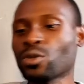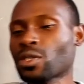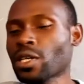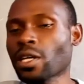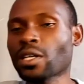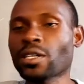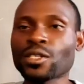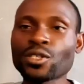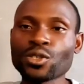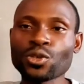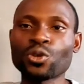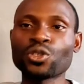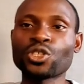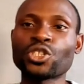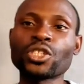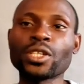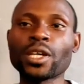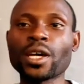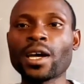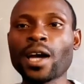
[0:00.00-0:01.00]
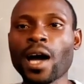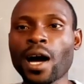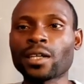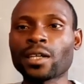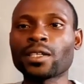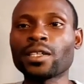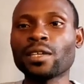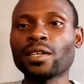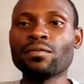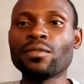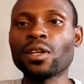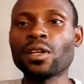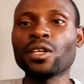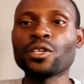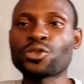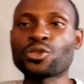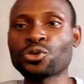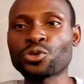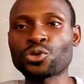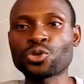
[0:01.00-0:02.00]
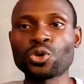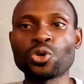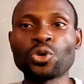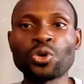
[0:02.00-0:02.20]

take his own share and give the little to